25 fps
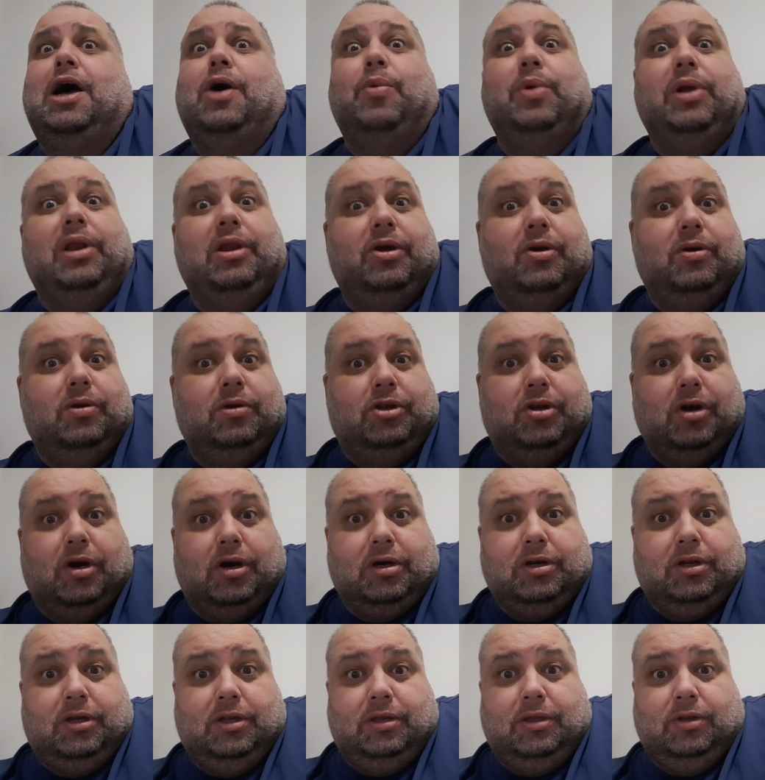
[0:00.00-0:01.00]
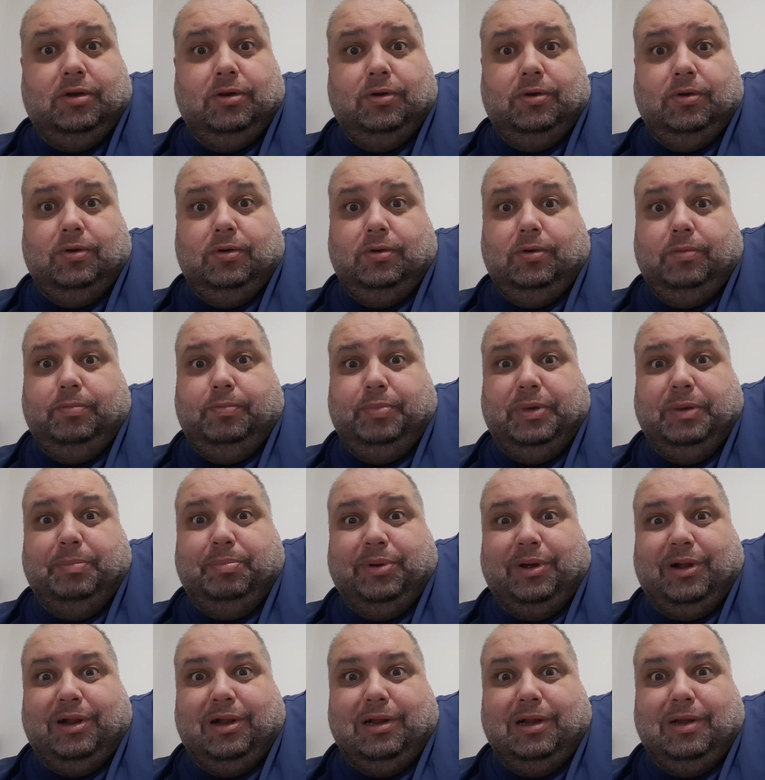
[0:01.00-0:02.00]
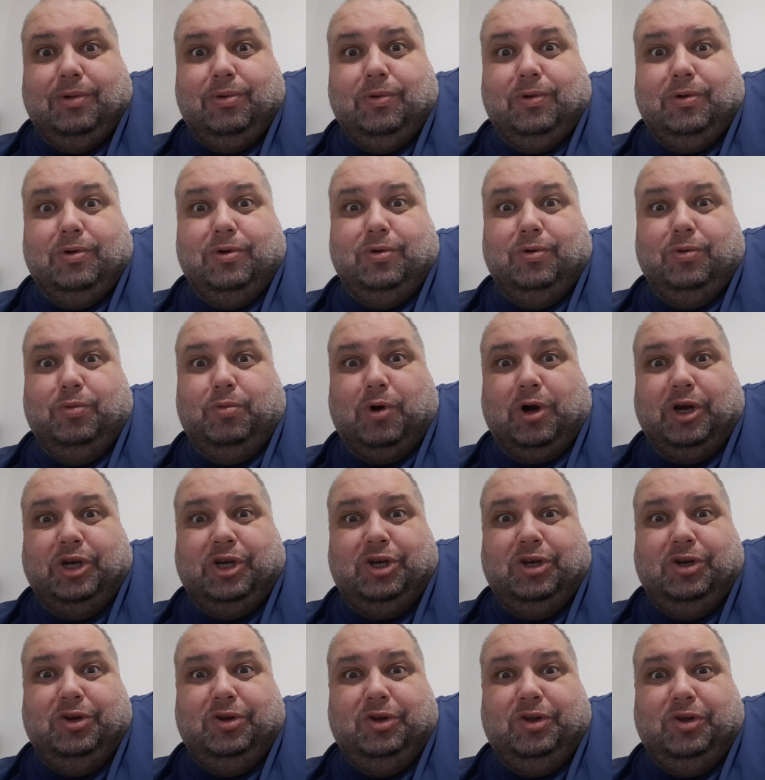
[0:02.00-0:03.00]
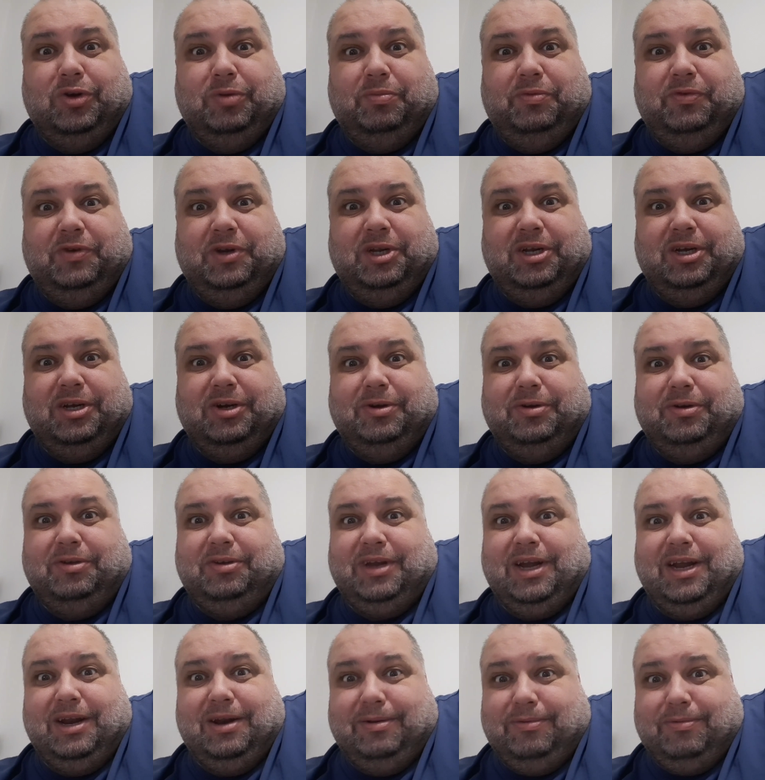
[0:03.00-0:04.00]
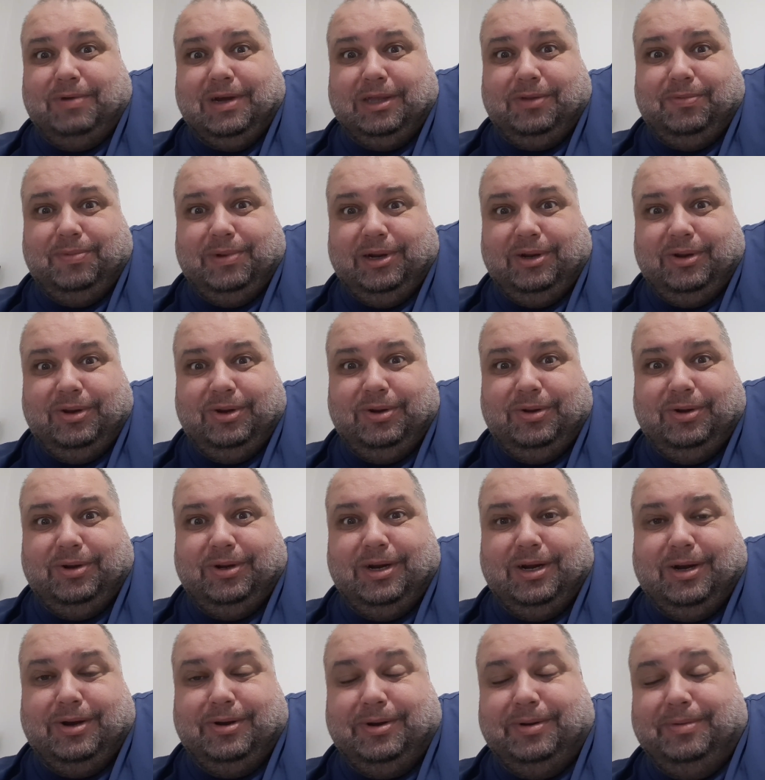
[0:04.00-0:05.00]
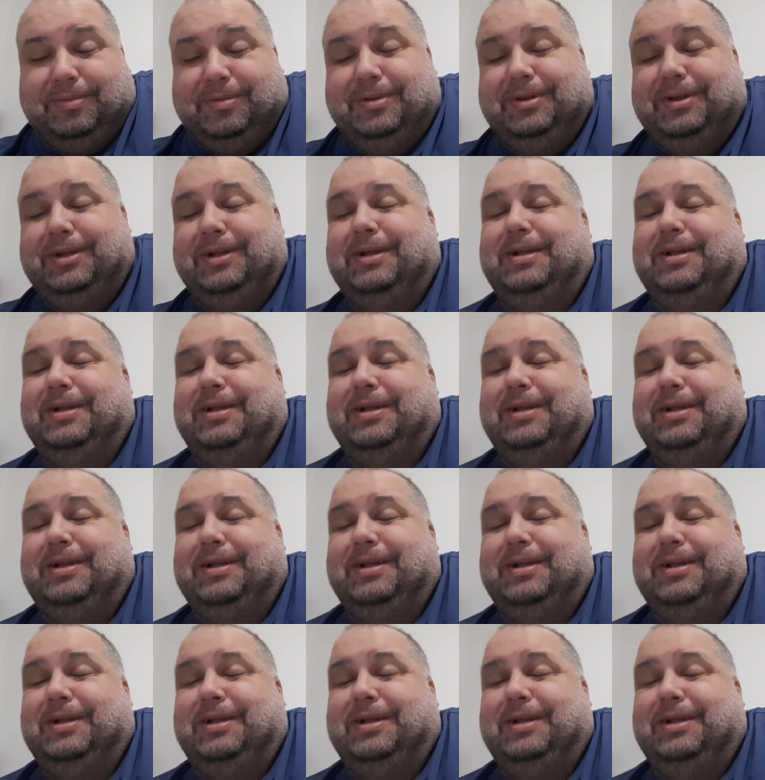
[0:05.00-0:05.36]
How will you talk to people who watch YouTube videos, and what will you do,